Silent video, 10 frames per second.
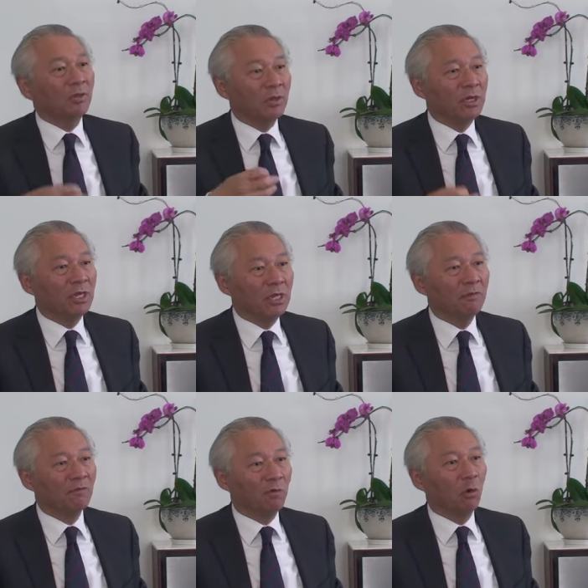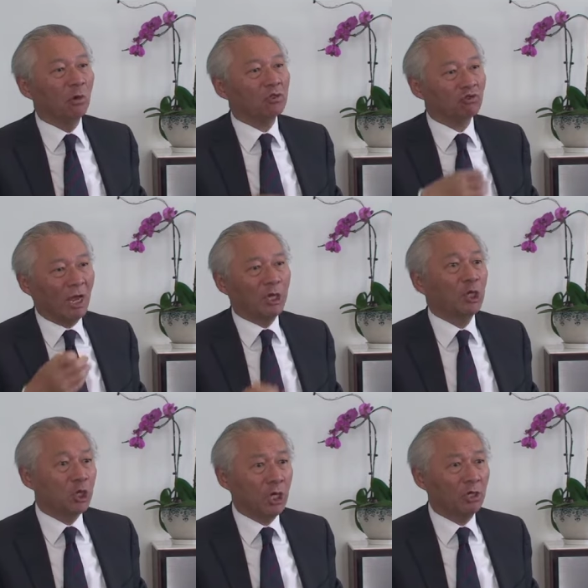the need for
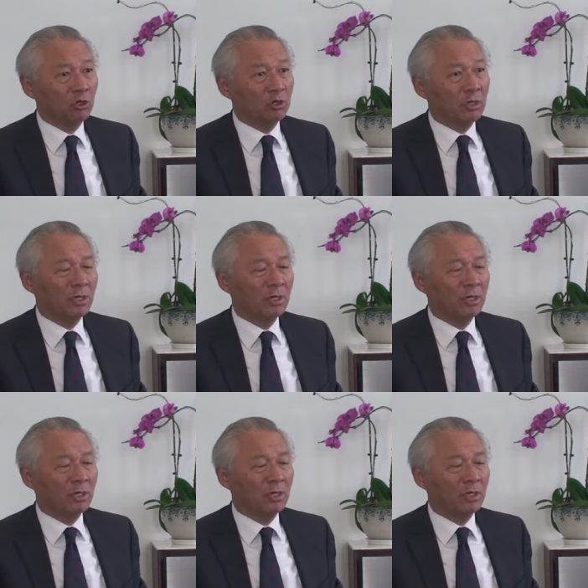strategy changes.